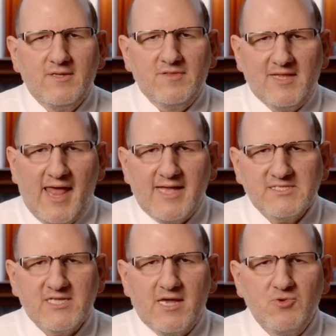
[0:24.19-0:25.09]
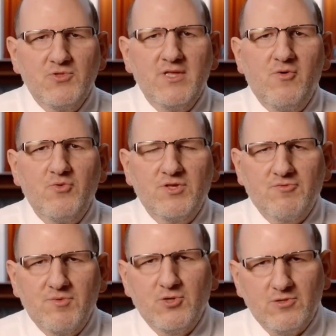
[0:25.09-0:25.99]
The last time you dealt with
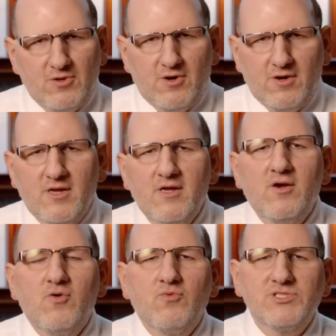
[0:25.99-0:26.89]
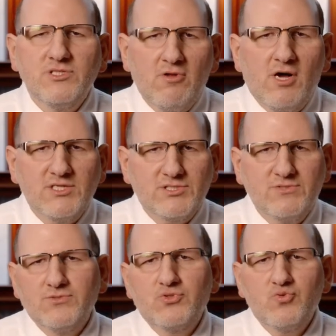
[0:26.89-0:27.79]
criminal law was in law
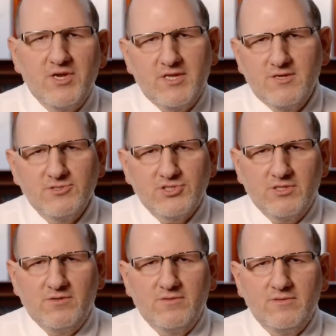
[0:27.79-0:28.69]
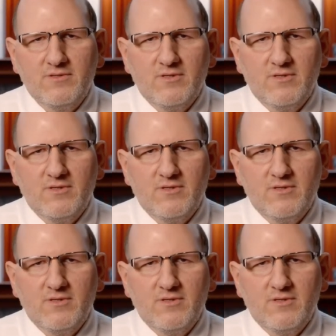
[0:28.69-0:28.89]
school 20 years ago.